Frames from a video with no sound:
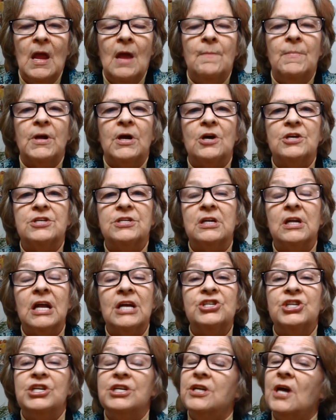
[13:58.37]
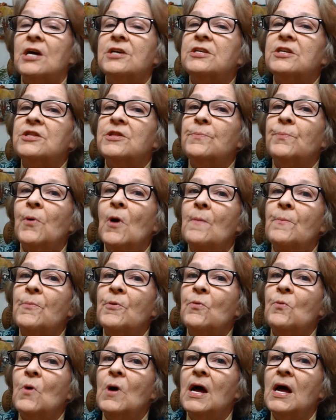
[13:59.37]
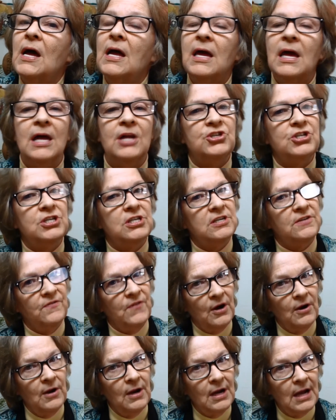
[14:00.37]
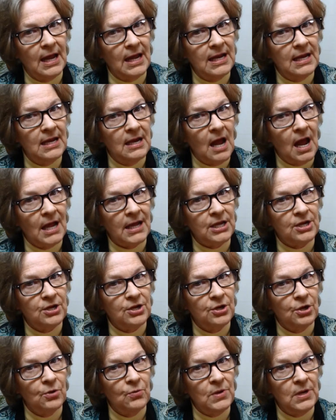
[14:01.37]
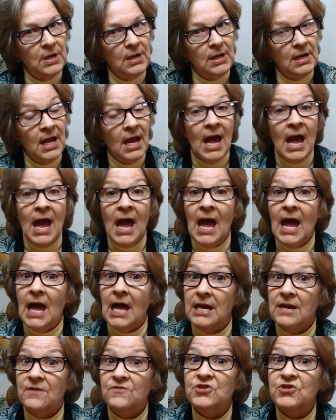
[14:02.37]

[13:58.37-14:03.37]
Because unless she does it the proper way, and she's very ladylike in doing it, and if